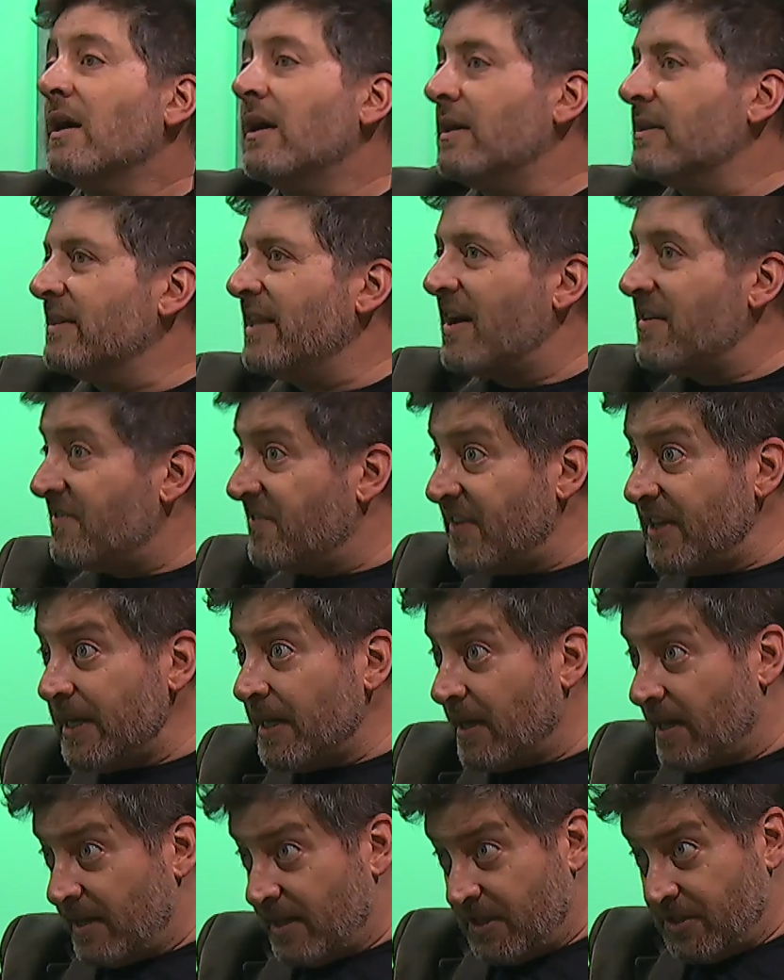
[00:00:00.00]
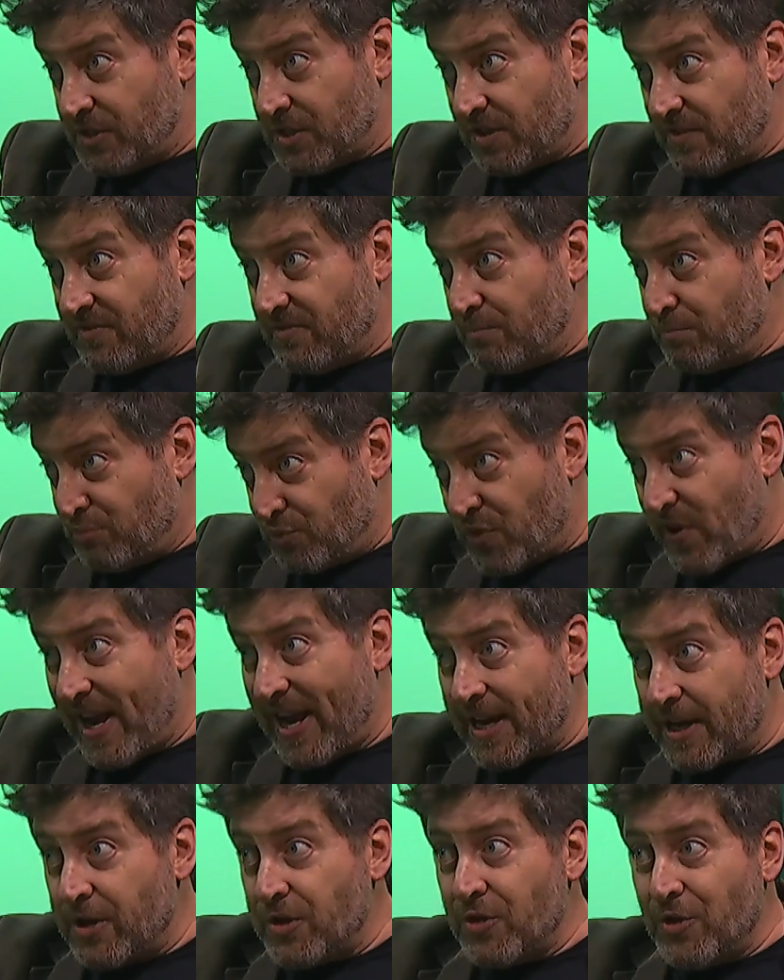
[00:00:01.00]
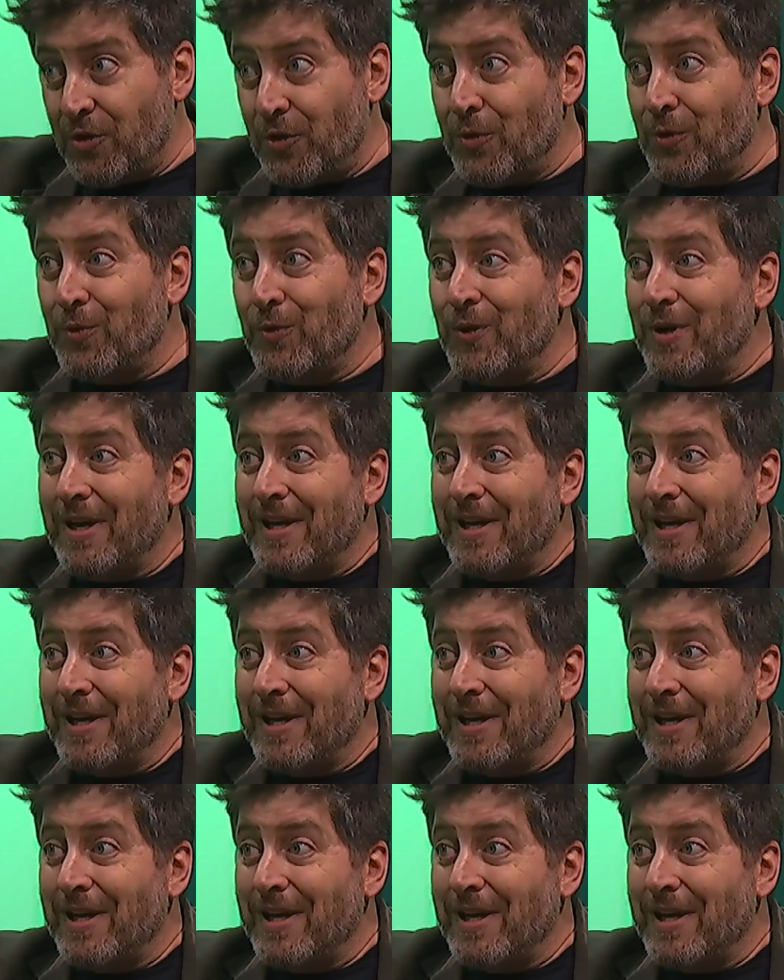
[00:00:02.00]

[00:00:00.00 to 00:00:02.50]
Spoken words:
La Via is a brand new